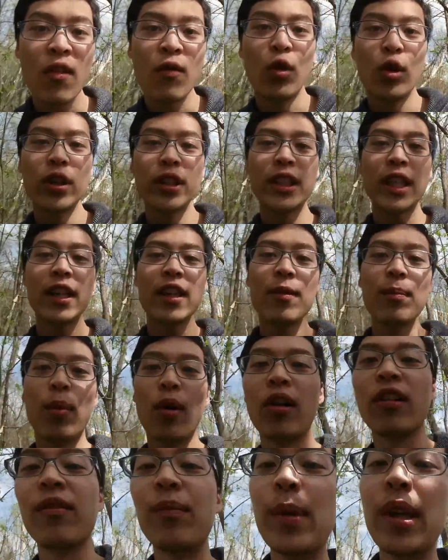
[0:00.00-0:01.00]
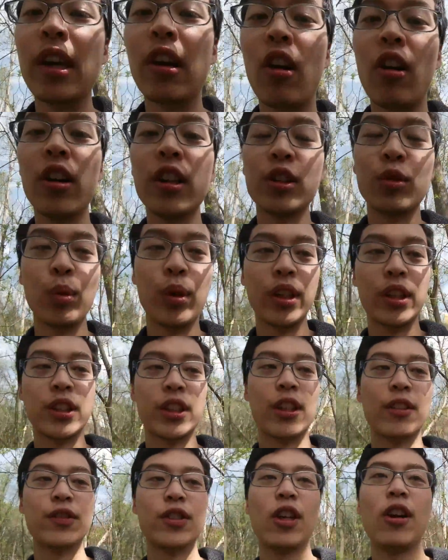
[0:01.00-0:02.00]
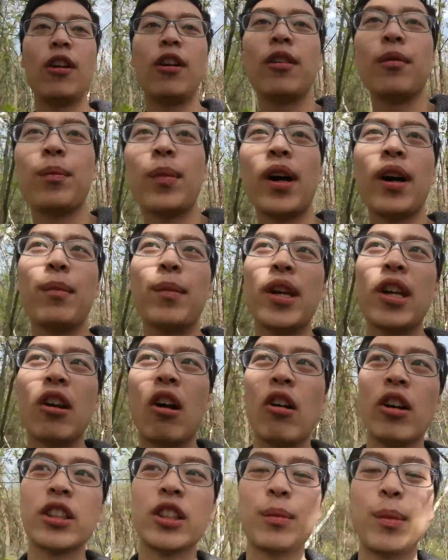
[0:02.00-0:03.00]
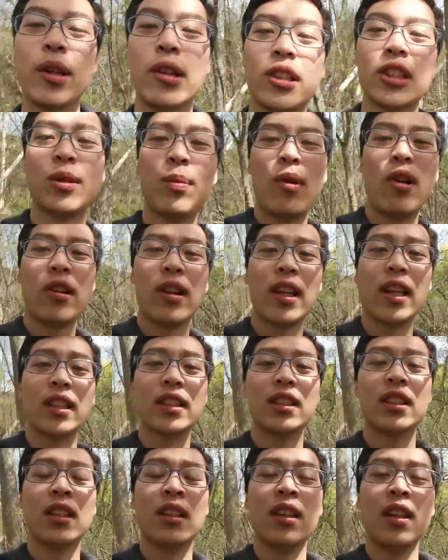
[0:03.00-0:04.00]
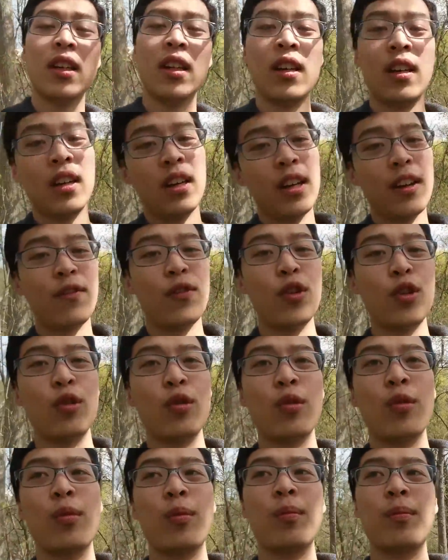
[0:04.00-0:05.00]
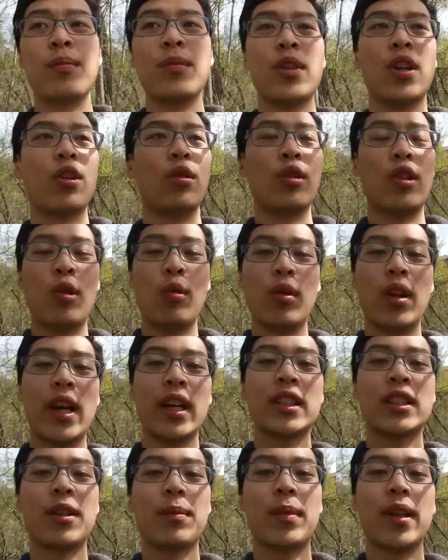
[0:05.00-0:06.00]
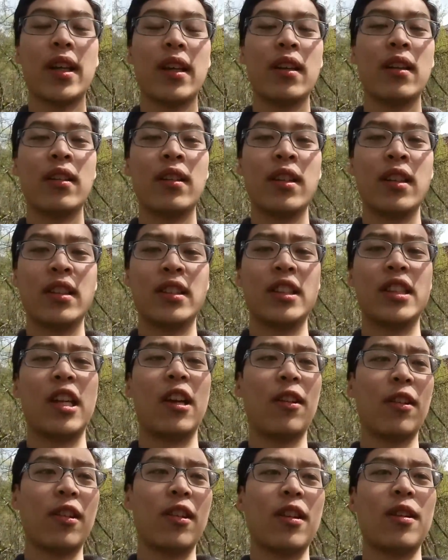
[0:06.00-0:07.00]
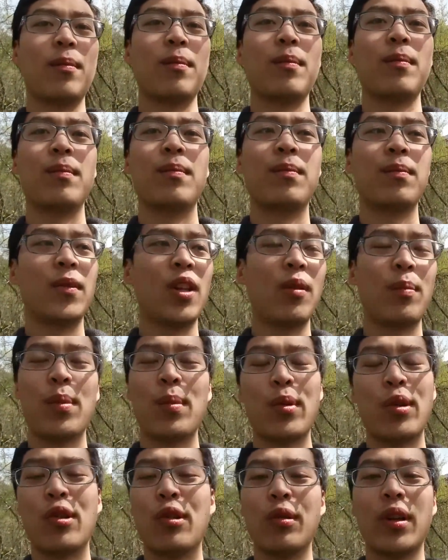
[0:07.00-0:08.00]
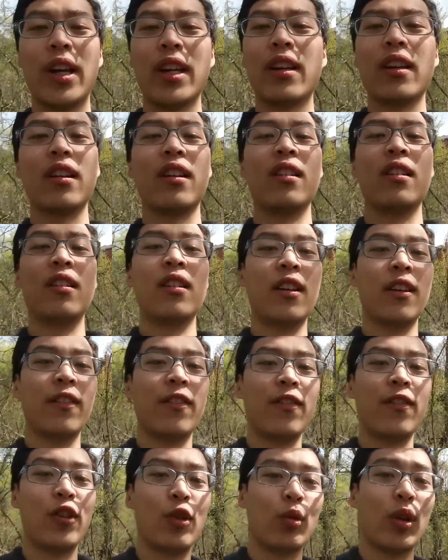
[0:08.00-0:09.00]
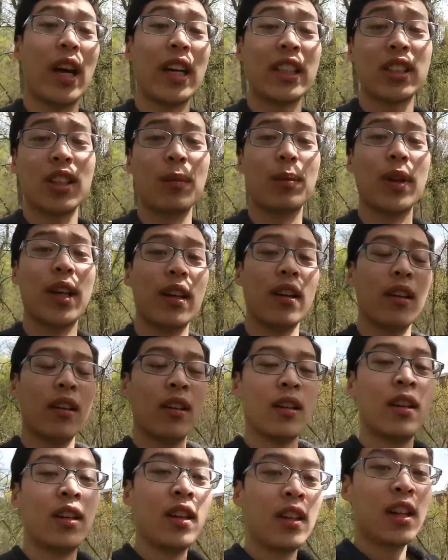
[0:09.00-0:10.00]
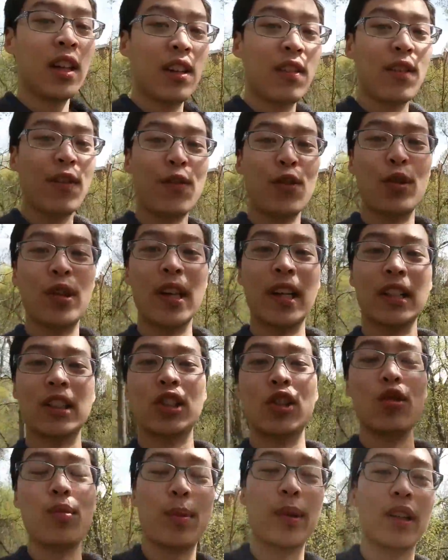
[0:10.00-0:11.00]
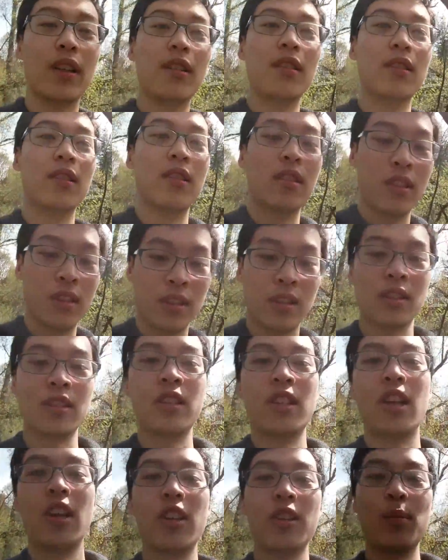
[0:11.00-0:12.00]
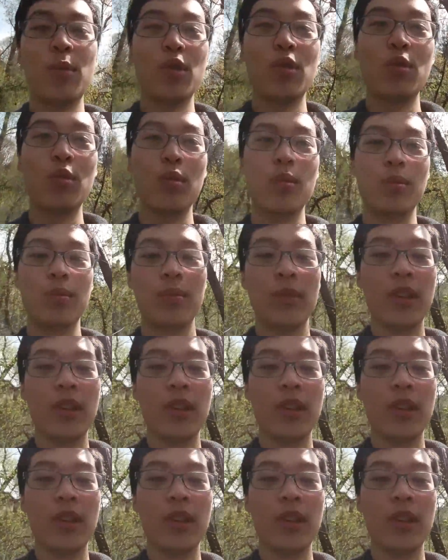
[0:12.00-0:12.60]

For the second part of being honest with yourself, start by being honest about the small things. If you don't like something, tell people you don't like it. If you like something, even if you think it's stupid, tell them you